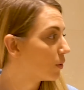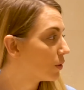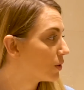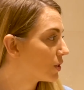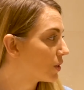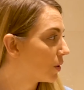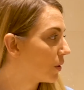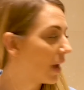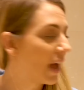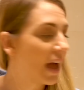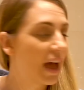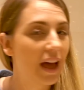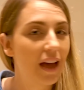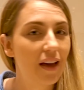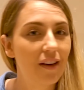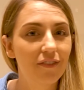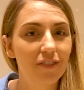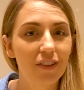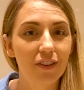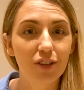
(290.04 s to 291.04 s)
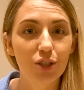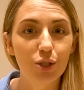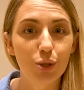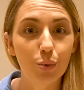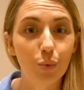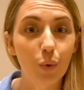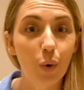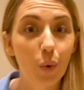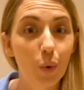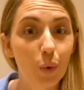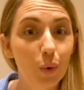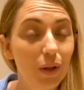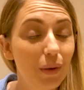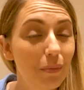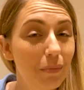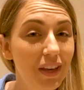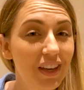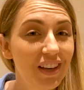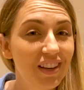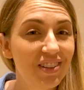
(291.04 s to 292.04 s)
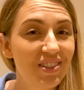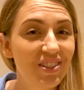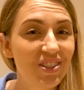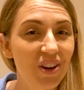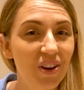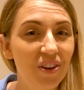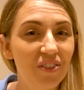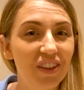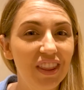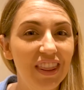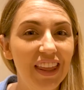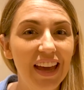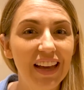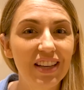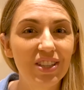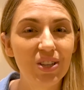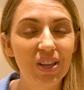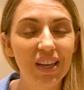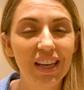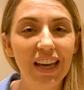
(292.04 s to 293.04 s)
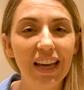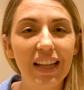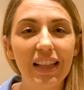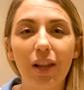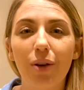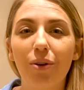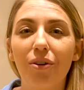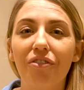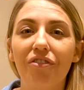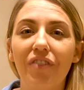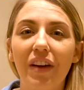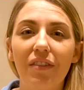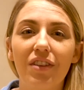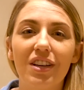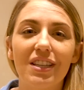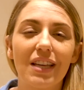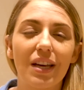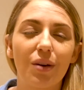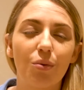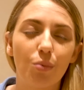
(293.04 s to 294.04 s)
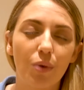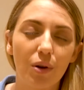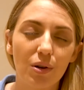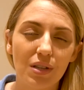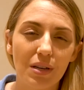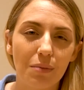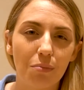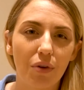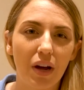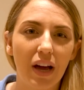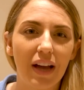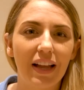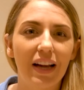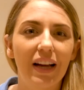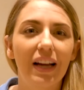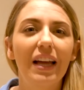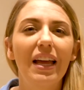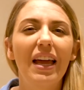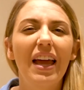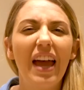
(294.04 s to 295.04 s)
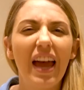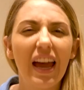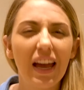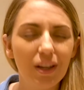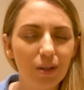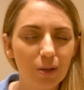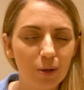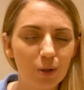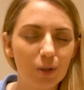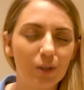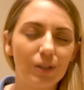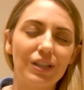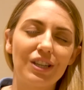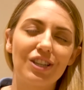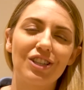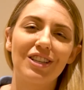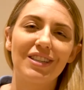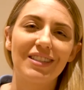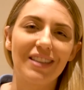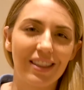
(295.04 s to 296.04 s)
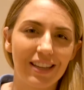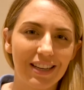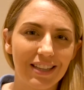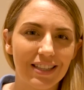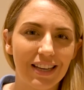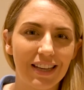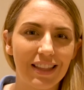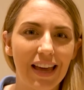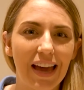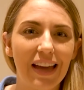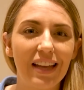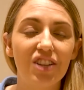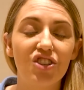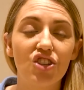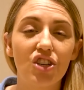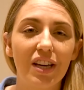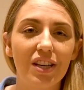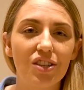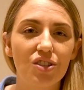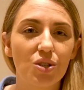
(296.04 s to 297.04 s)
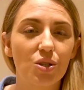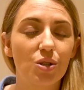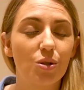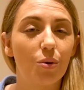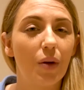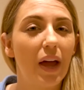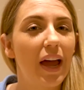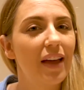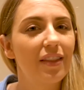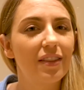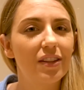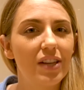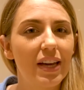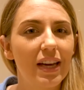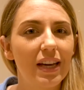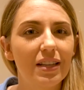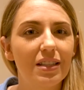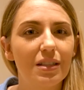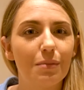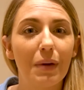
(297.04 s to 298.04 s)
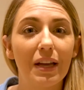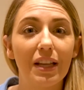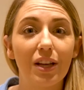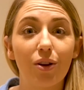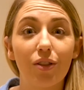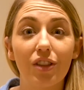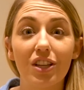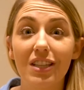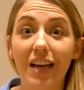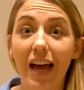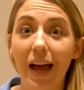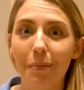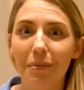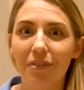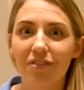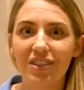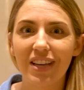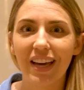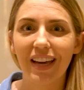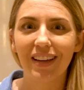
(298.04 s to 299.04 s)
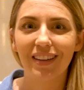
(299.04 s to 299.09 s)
also have to-order meals over there, so you can get local favorites like roti prata and noodle dishes and things like that. It changes throughout the day depending on the time of day.